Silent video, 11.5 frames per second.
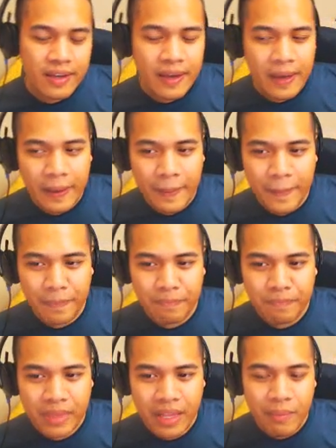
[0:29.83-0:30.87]
Um,
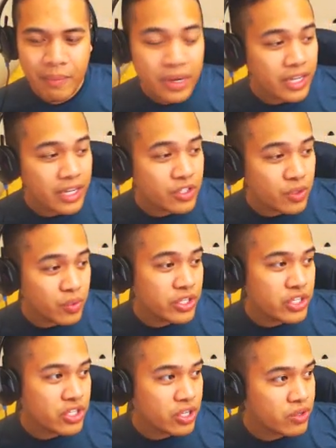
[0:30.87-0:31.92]
but I do want to
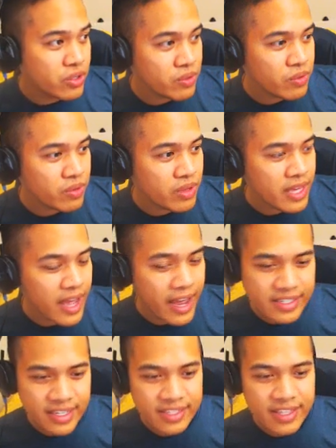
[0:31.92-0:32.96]
show you the
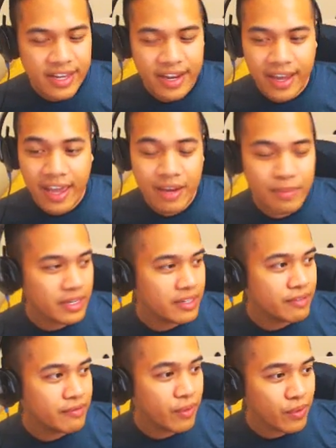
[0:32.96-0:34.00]
assets that I animated
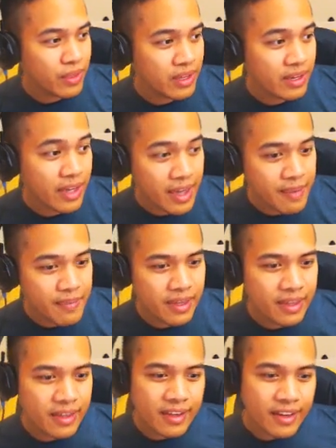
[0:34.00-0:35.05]
for the game.
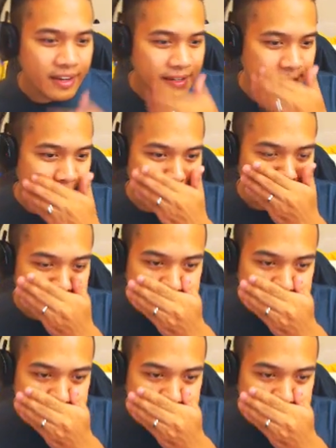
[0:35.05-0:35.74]
Um,